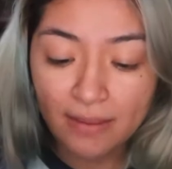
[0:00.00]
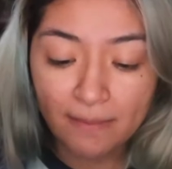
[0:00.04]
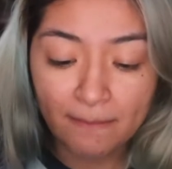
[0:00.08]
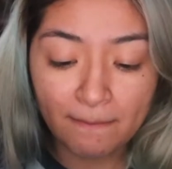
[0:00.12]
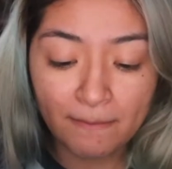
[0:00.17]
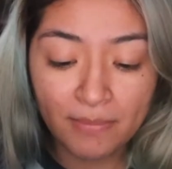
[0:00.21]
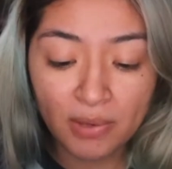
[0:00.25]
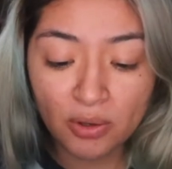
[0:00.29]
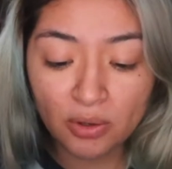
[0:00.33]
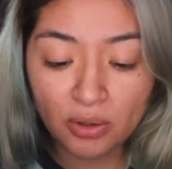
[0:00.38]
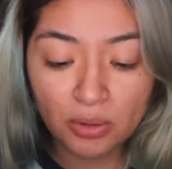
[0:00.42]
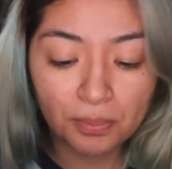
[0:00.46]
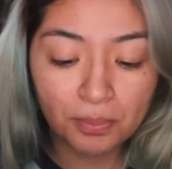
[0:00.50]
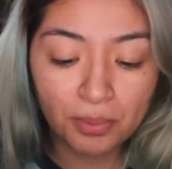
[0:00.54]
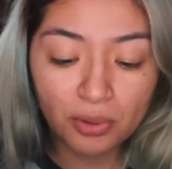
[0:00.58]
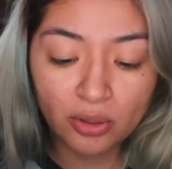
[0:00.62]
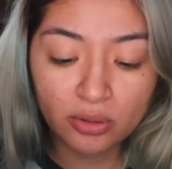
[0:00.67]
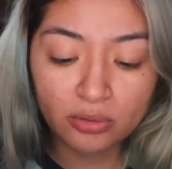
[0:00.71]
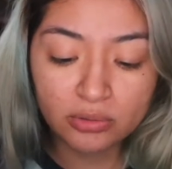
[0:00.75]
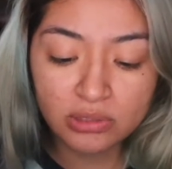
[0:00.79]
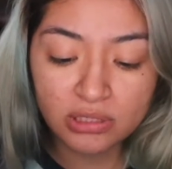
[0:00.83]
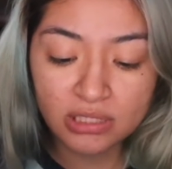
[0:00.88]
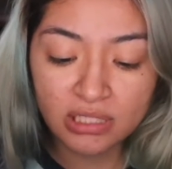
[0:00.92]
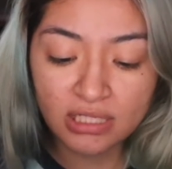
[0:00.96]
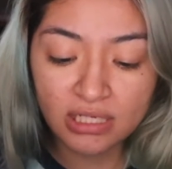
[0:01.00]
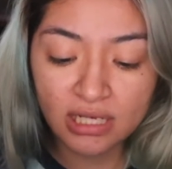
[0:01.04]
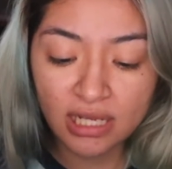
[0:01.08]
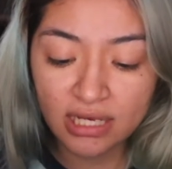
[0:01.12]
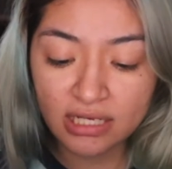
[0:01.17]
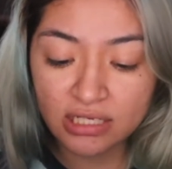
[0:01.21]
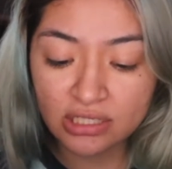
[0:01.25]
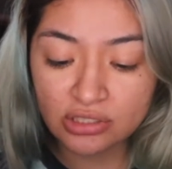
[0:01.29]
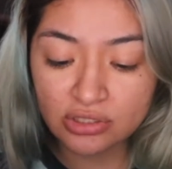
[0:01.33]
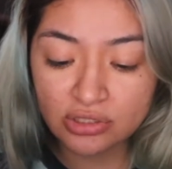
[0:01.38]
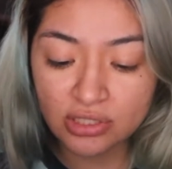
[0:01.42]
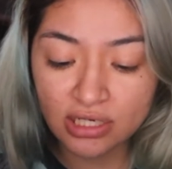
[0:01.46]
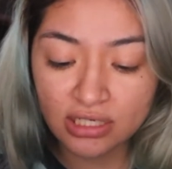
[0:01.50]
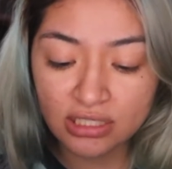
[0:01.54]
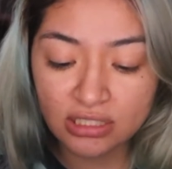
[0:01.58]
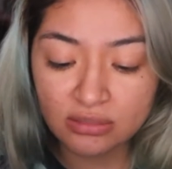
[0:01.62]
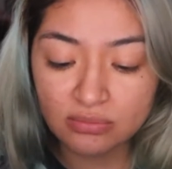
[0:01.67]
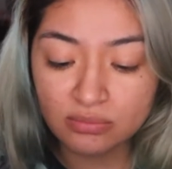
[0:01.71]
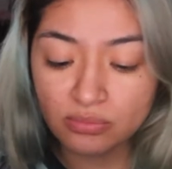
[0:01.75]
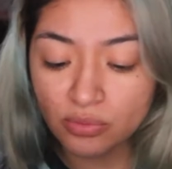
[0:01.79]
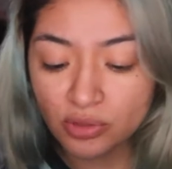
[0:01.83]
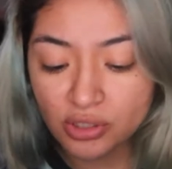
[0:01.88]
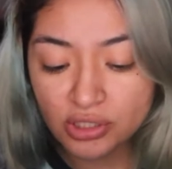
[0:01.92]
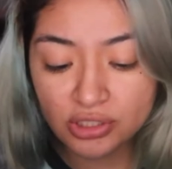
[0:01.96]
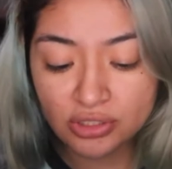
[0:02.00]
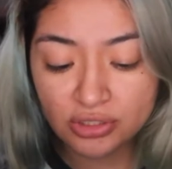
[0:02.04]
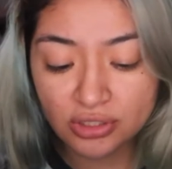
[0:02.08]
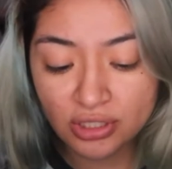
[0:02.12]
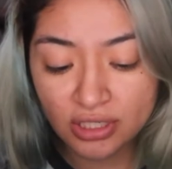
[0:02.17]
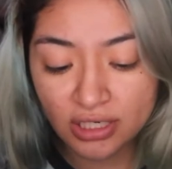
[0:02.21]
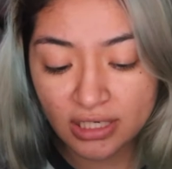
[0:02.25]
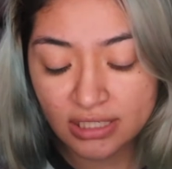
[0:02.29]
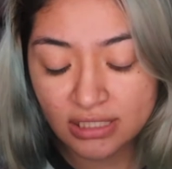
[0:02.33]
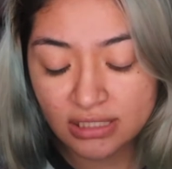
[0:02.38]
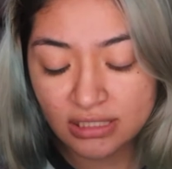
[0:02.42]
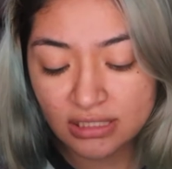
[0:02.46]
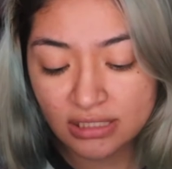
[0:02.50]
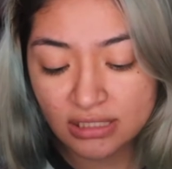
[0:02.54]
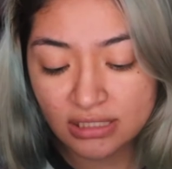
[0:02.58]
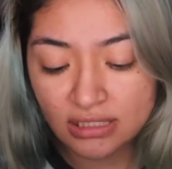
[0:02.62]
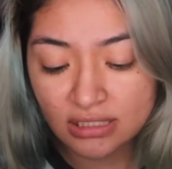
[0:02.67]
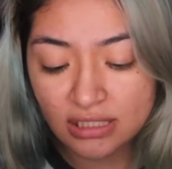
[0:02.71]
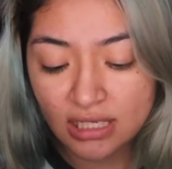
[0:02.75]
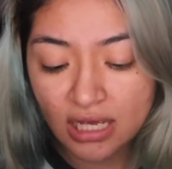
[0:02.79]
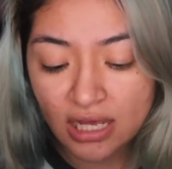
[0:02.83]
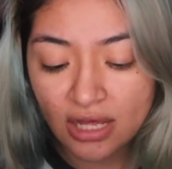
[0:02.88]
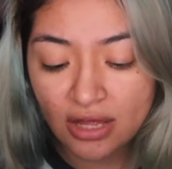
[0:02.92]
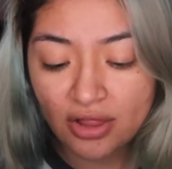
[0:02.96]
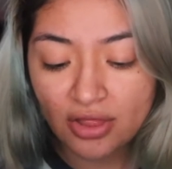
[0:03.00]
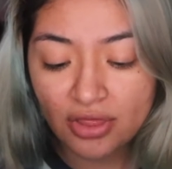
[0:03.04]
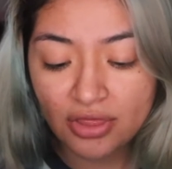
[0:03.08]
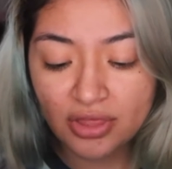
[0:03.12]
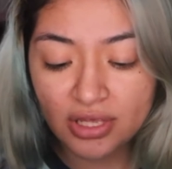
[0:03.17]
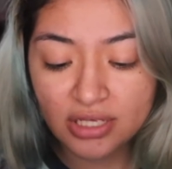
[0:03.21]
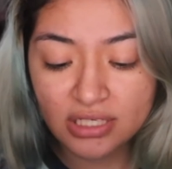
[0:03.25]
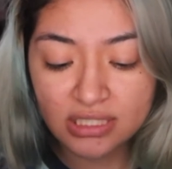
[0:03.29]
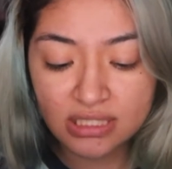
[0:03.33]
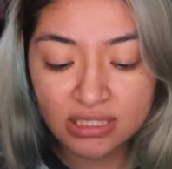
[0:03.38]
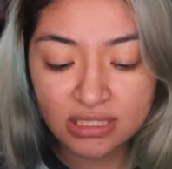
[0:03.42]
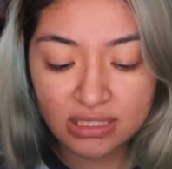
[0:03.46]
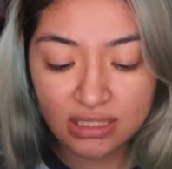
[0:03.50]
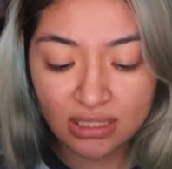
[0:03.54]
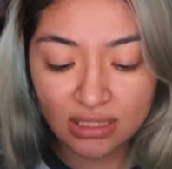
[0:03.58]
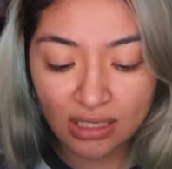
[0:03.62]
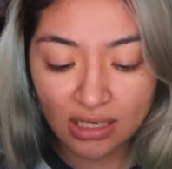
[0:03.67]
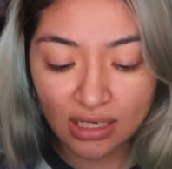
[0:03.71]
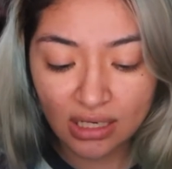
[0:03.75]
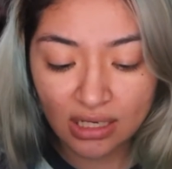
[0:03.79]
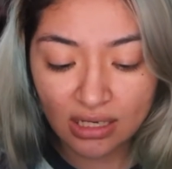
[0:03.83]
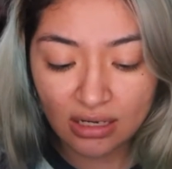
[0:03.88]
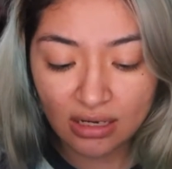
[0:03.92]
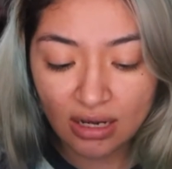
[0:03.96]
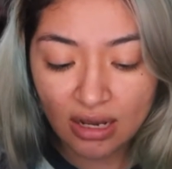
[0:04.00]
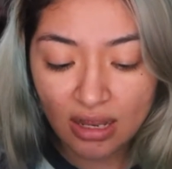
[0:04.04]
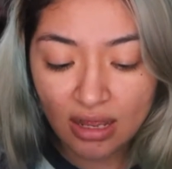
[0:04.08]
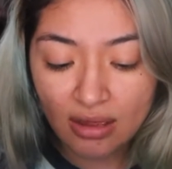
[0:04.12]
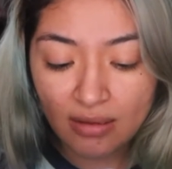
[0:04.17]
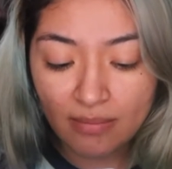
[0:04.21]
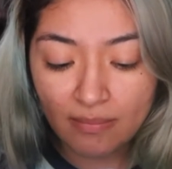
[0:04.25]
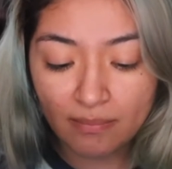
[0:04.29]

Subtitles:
Milk protein extract moisturizes the skin.